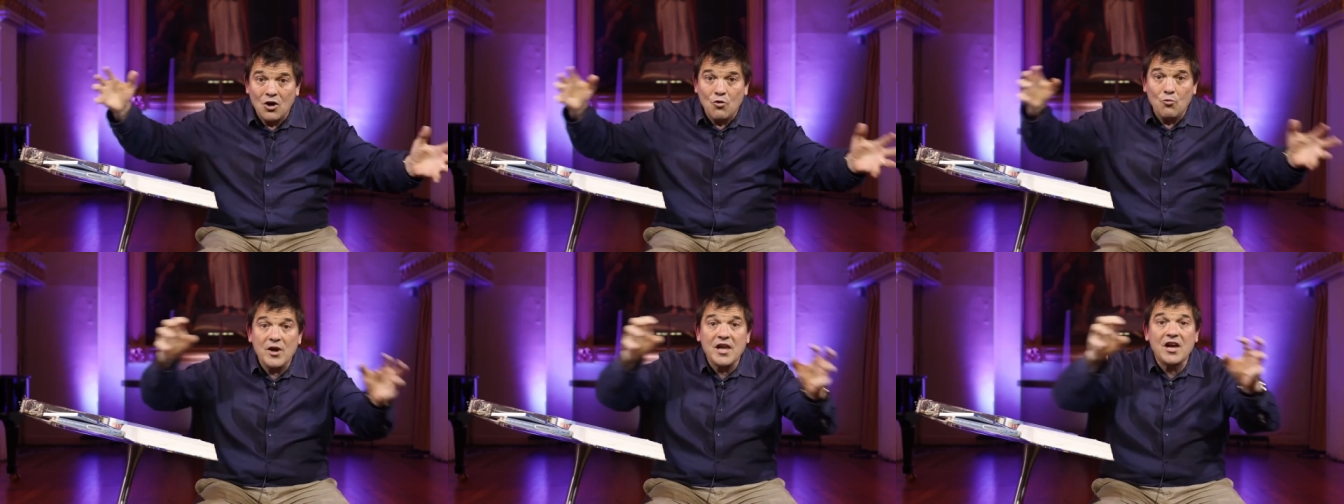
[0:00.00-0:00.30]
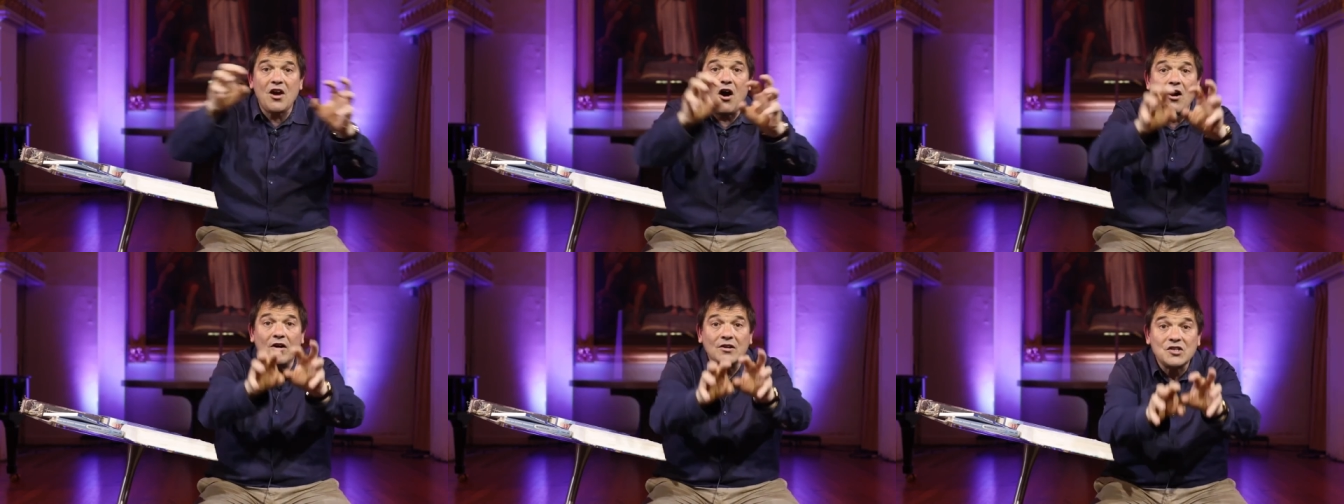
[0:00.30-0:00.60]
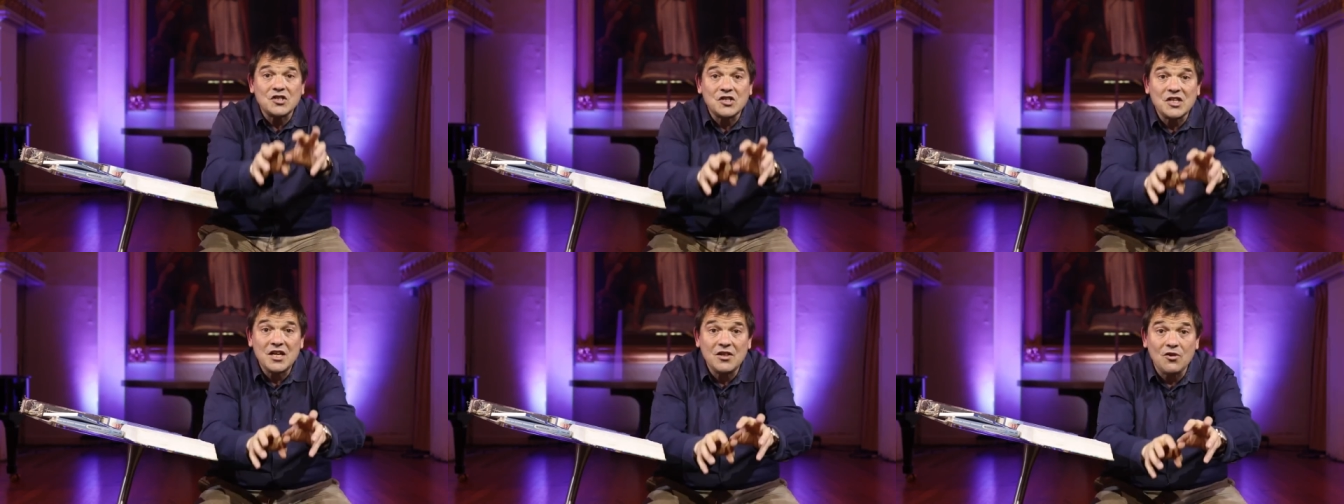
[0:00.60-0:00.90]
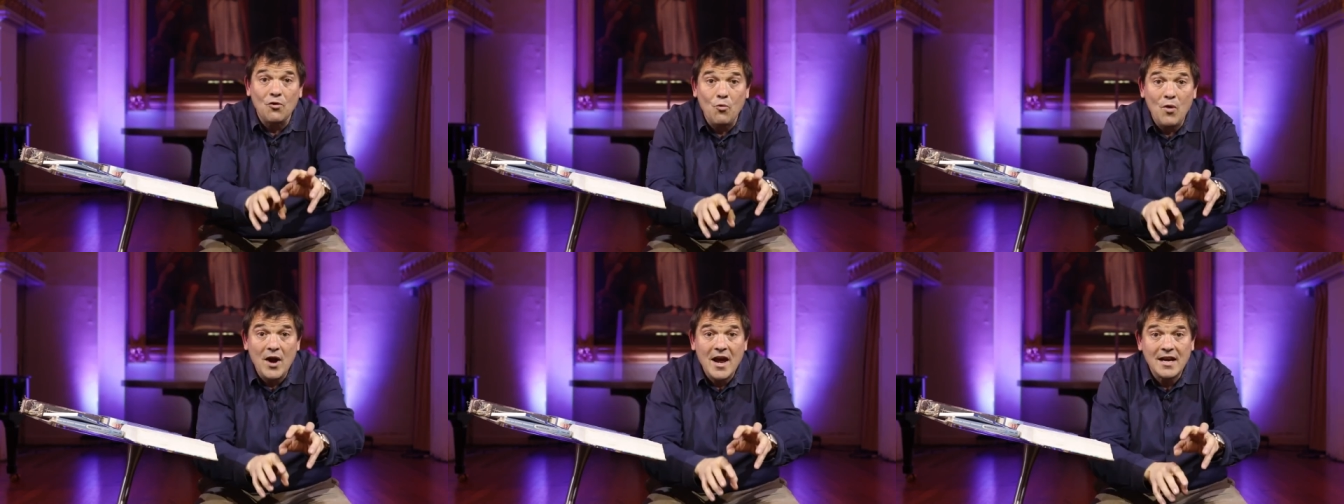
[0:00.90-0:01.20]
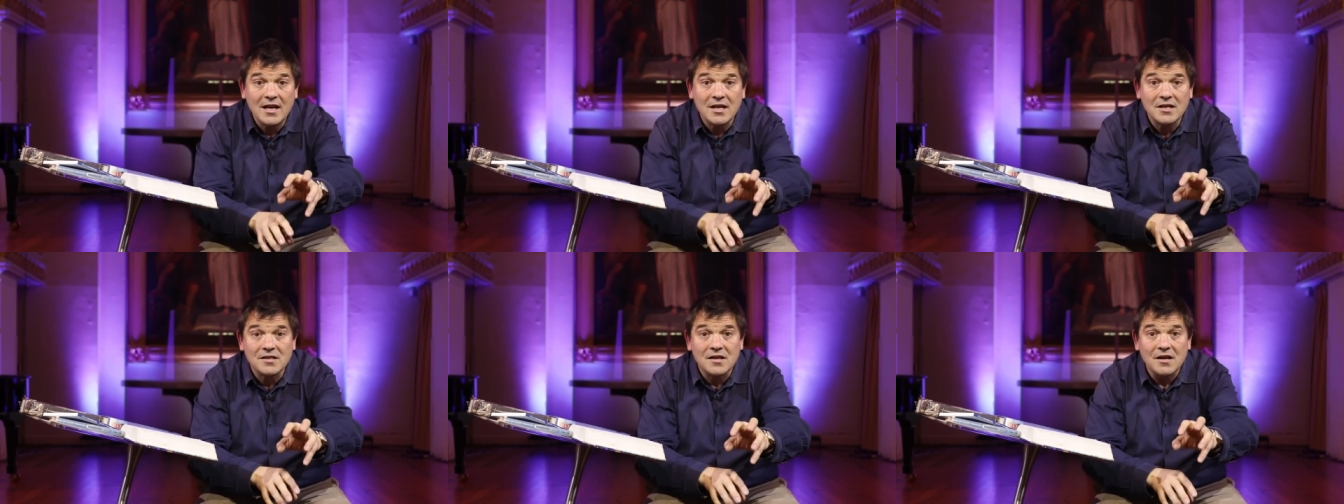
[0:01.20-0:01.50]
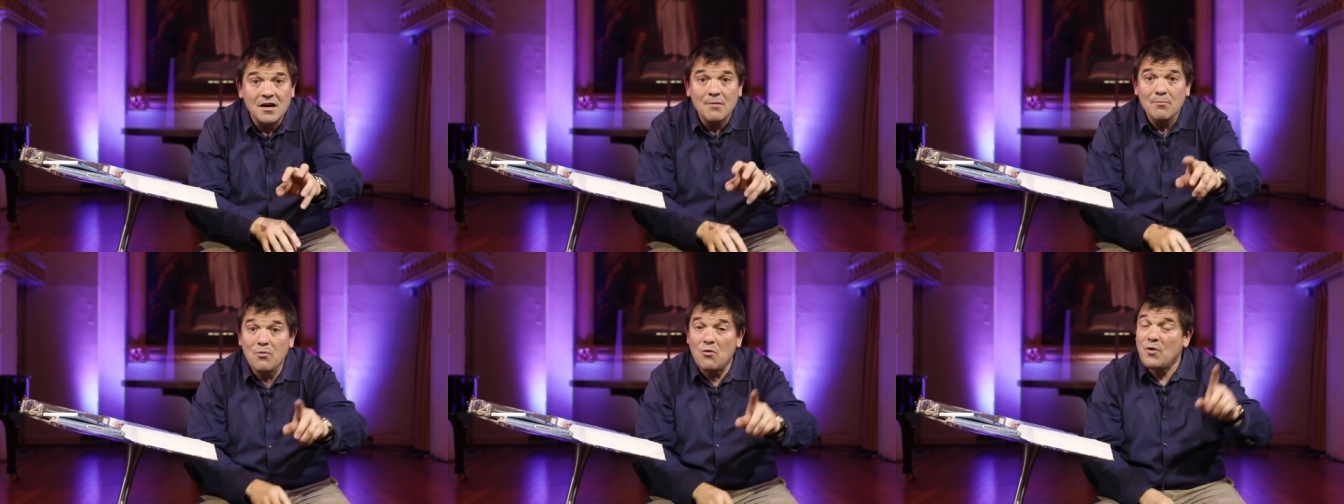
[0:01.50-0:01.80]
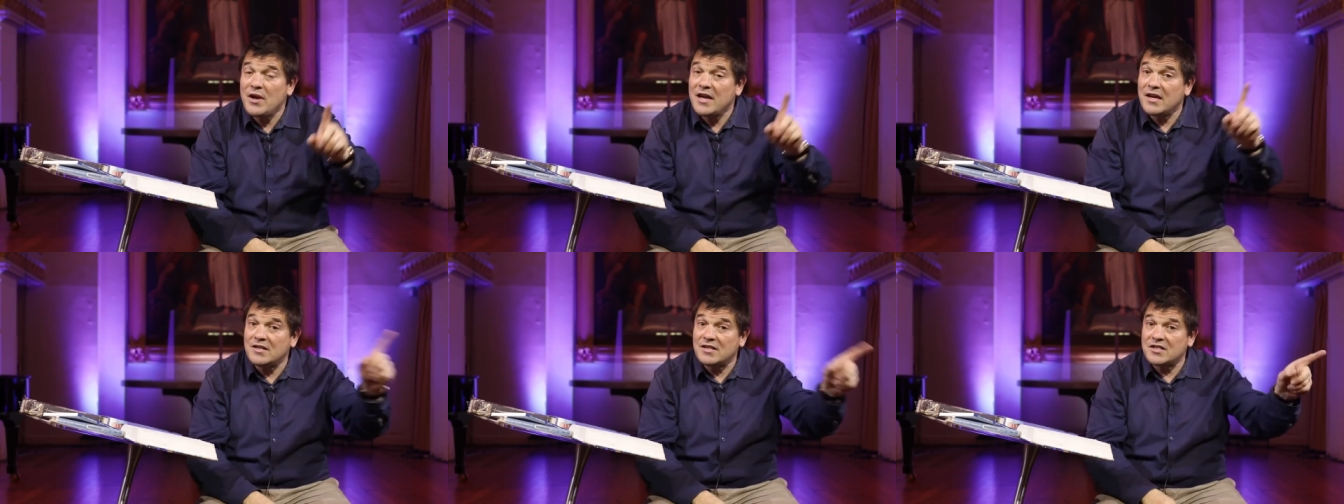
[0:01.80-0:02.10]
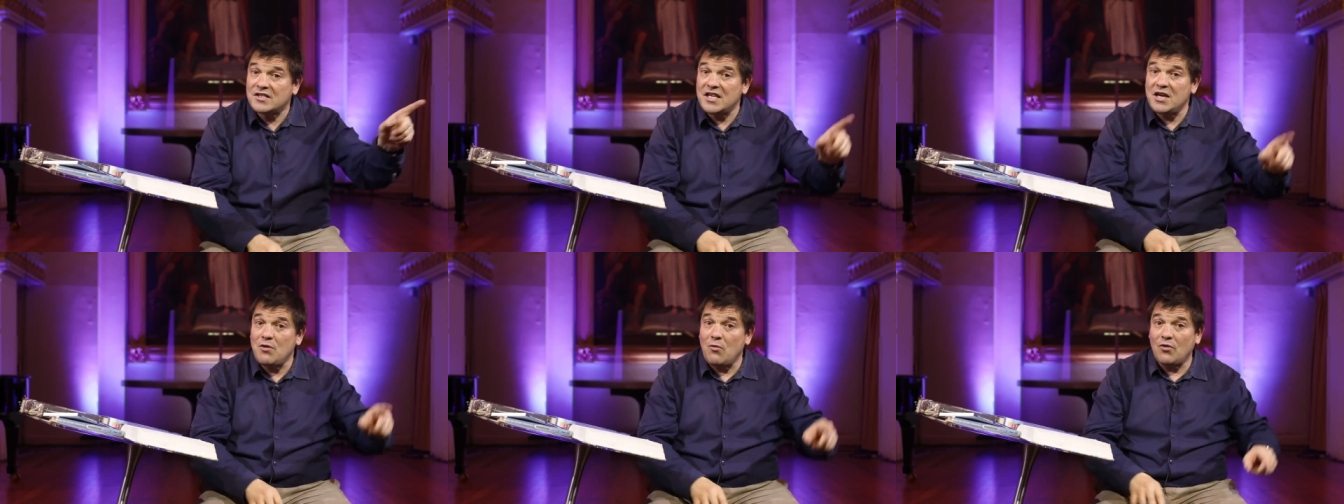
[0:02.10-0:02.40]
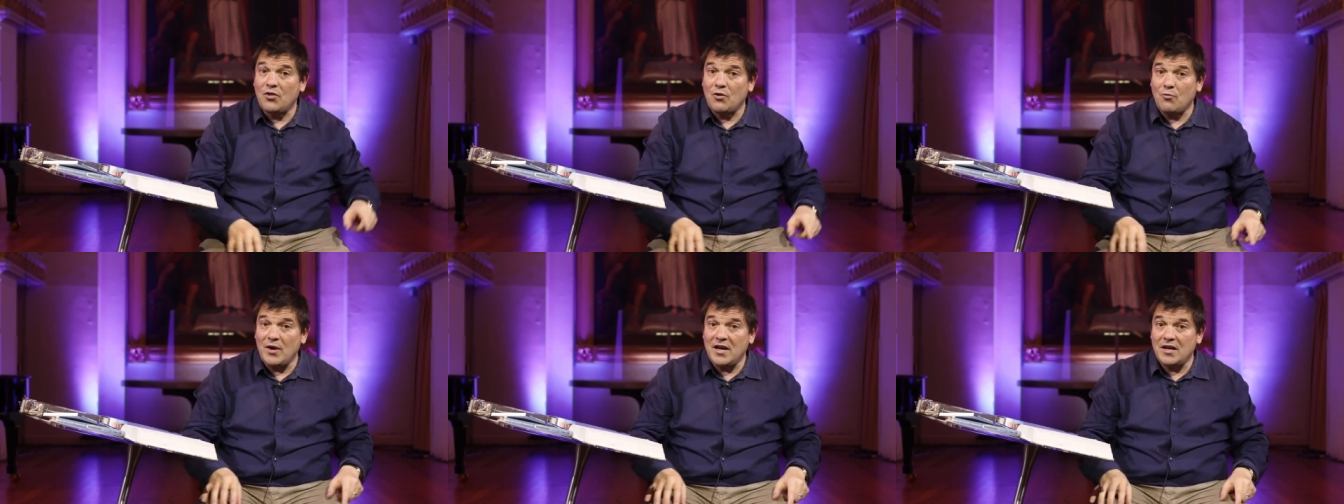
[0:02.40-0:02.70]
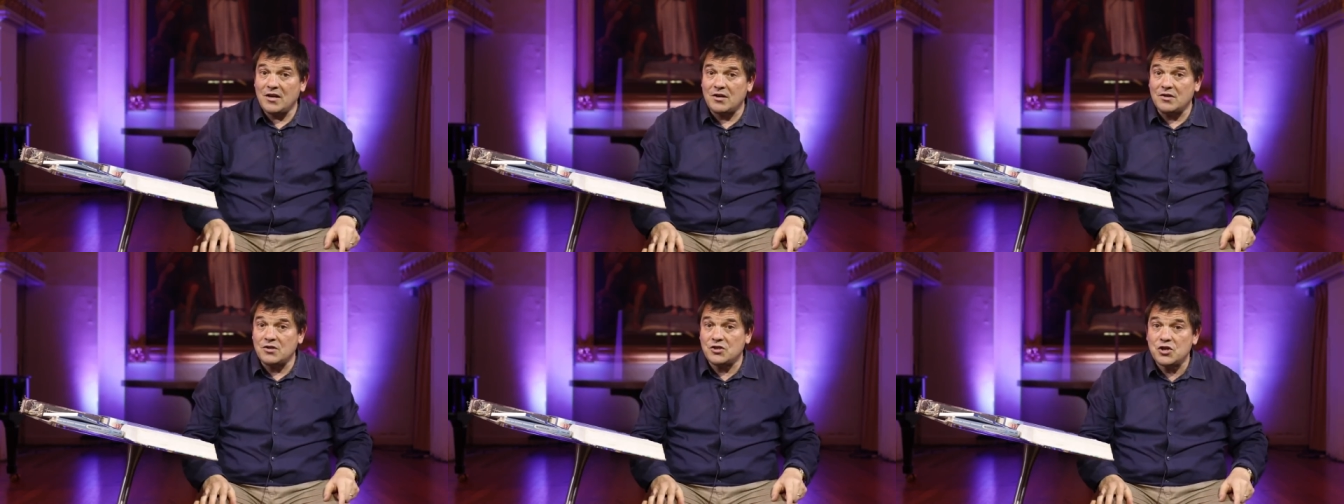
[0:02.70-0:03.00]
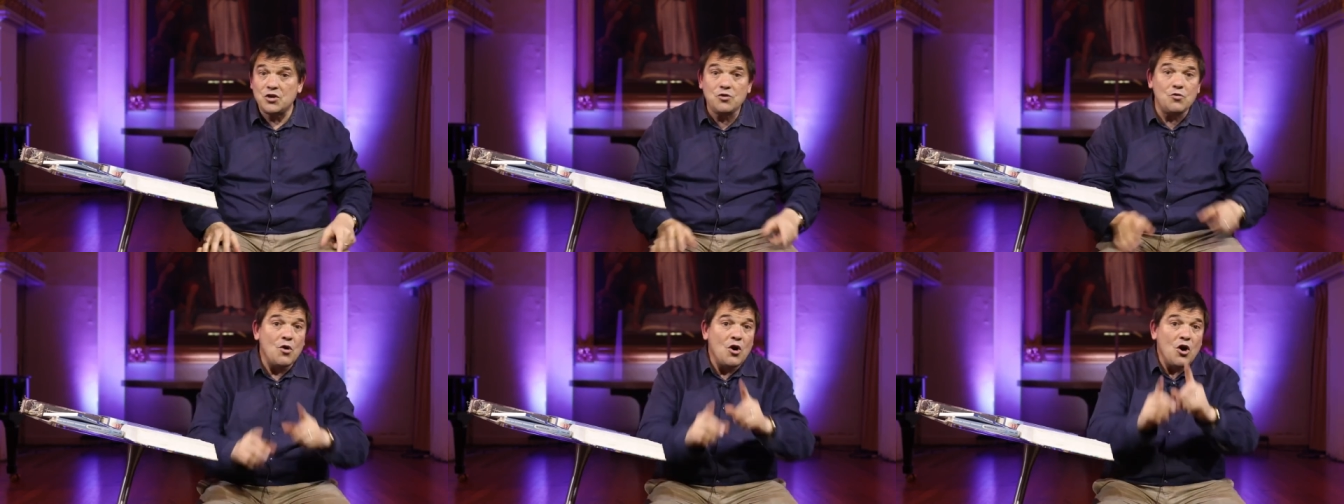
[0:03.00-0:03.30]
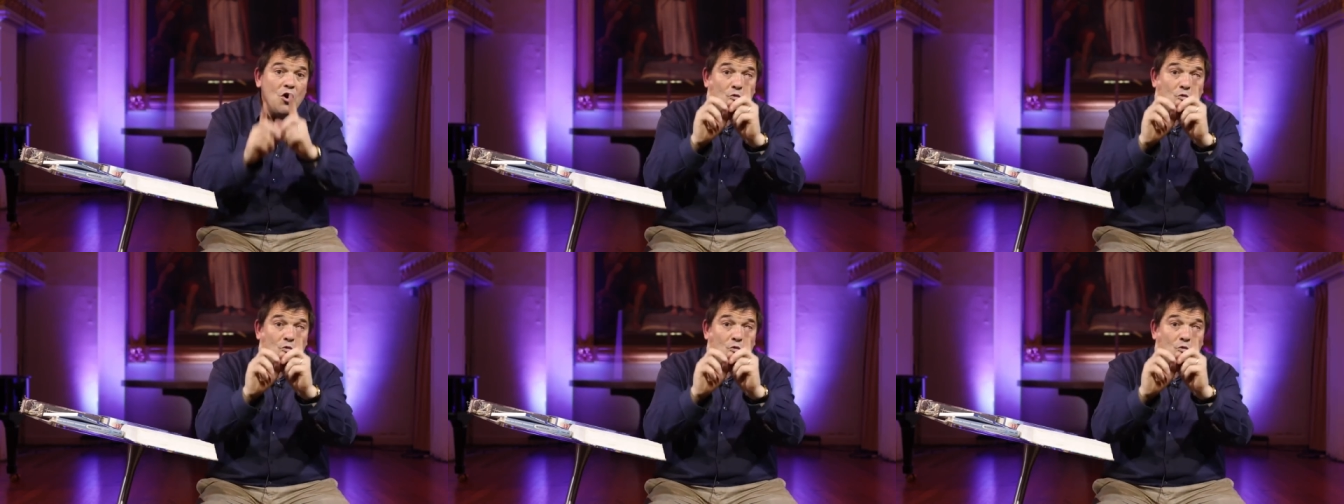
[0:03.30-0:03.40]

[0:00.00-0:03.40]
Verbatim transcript: We can't see the wind, but we can see what the wind can do.